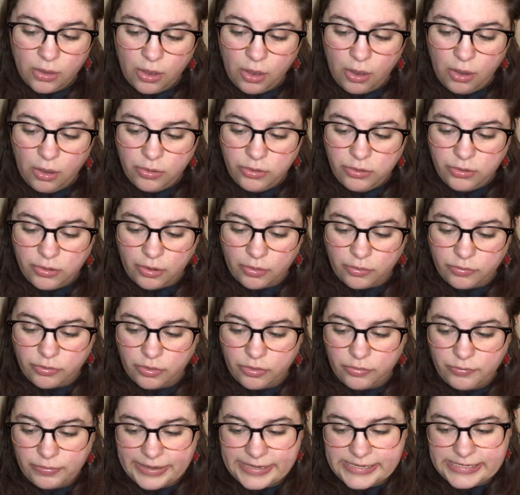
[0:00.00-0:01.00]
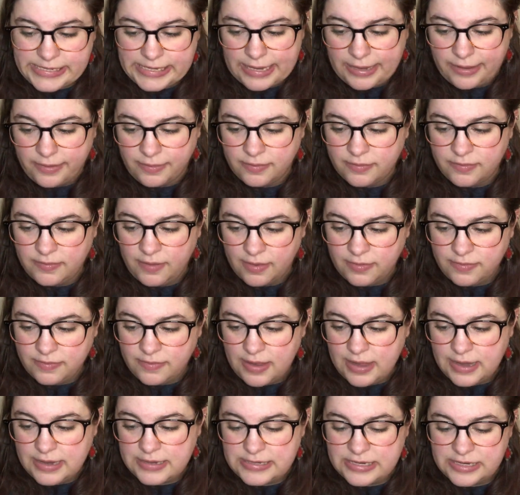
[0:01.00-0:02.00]
Oh, you know, the three T's,
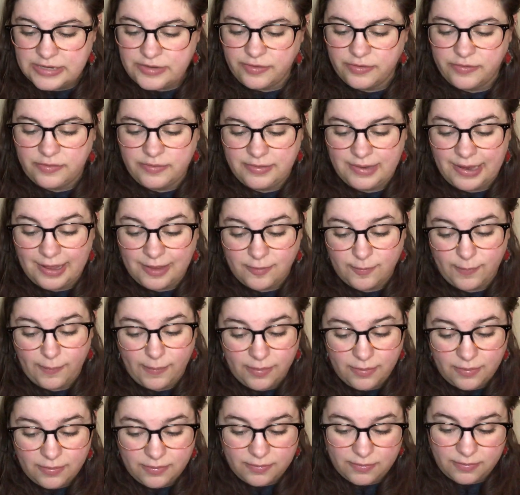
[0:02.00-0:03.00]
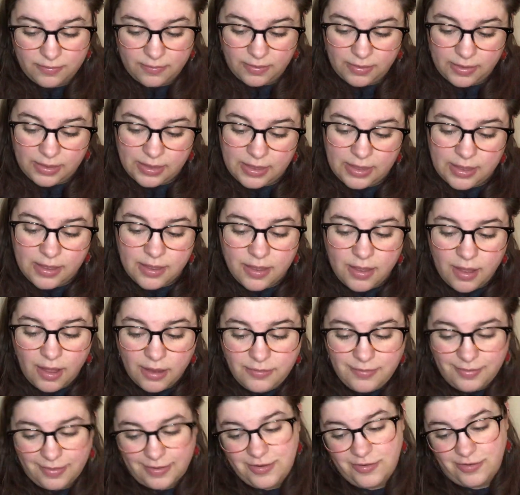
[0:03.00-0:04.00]
testing, teachers, and textbooks.
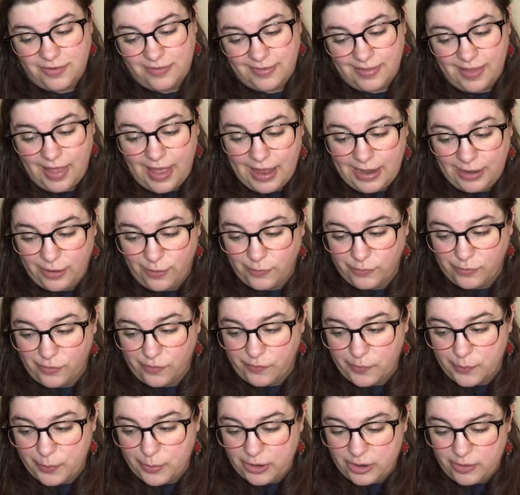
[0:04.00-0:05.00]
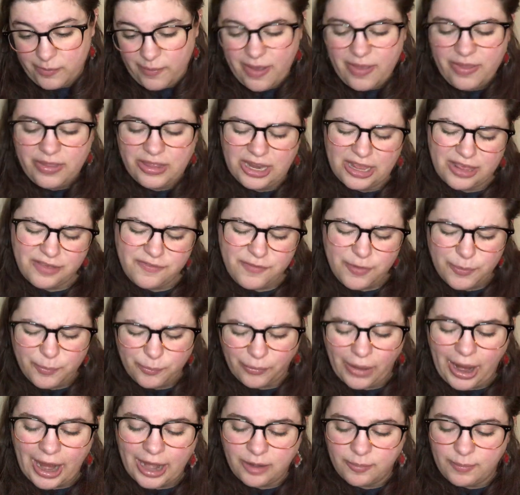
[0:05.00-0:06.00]
Aunt Alicia's line goes over pretty well, and I feel
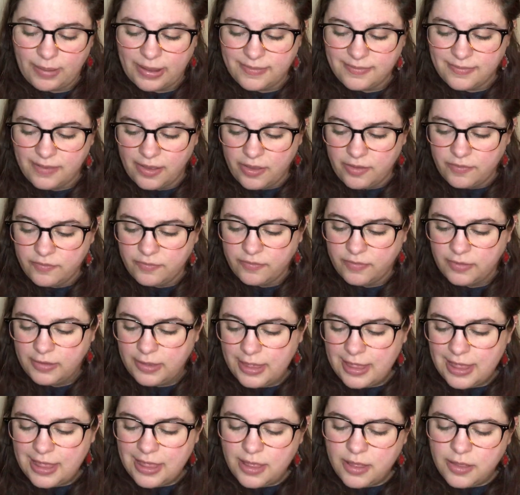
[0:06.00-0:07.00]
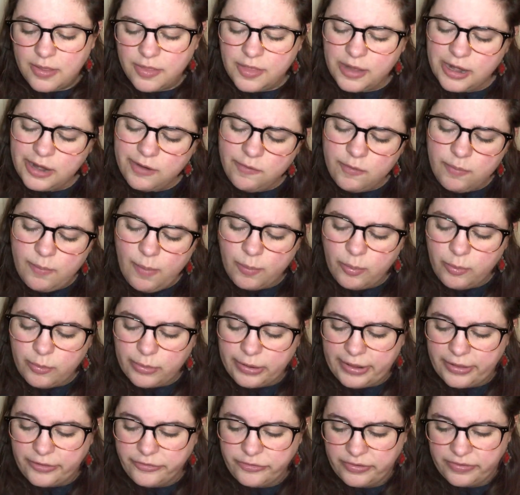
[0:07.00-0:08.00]
proud of myself. Then I remember
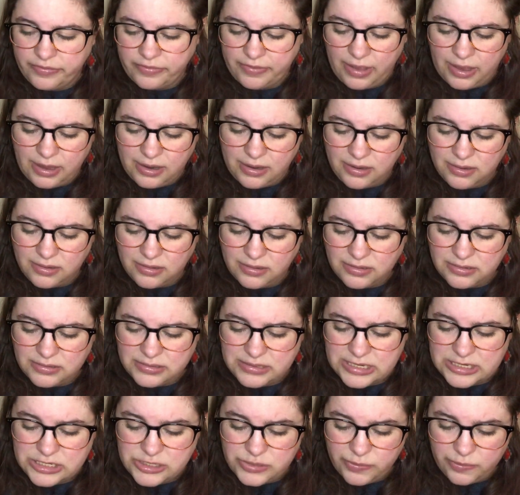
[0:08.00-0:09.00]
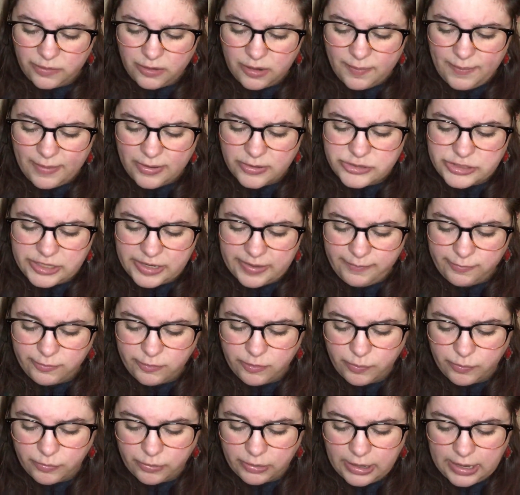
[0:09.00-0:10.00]
what else she said. Did you hear about James
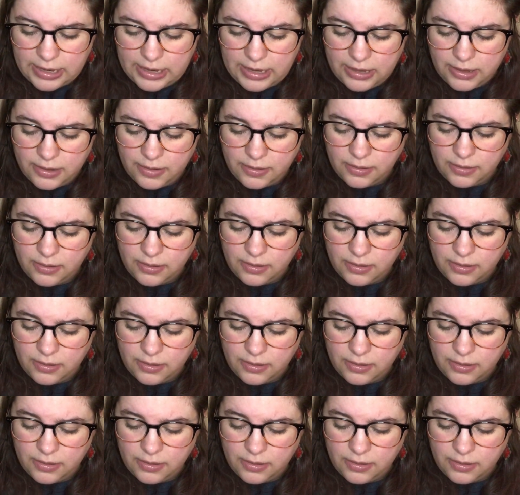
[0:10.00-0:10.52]
Dupree?